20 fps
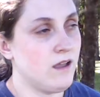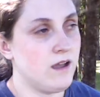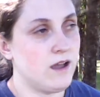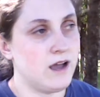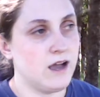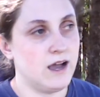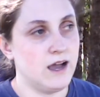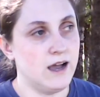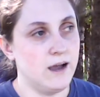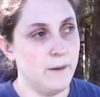
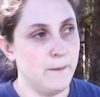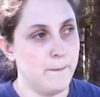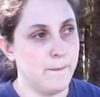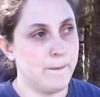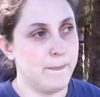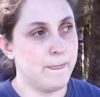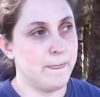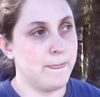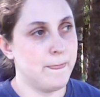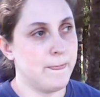I
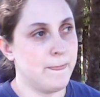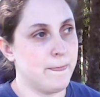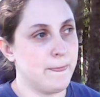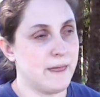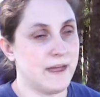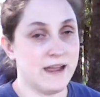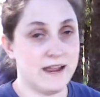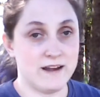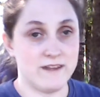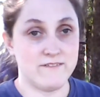
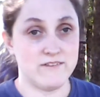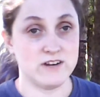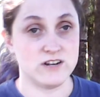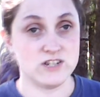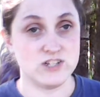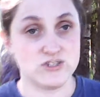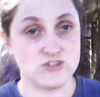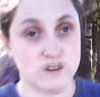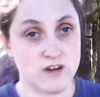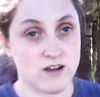had a very
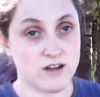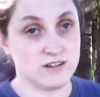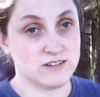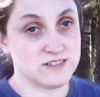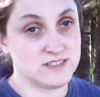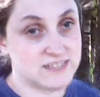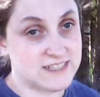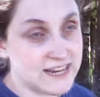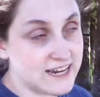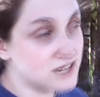strong
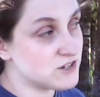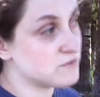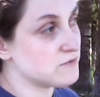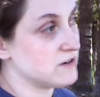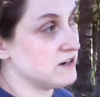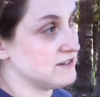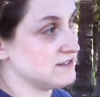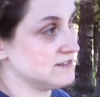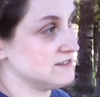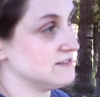stage
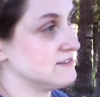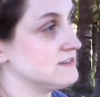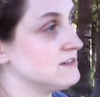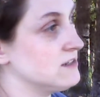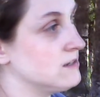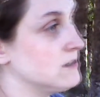presence,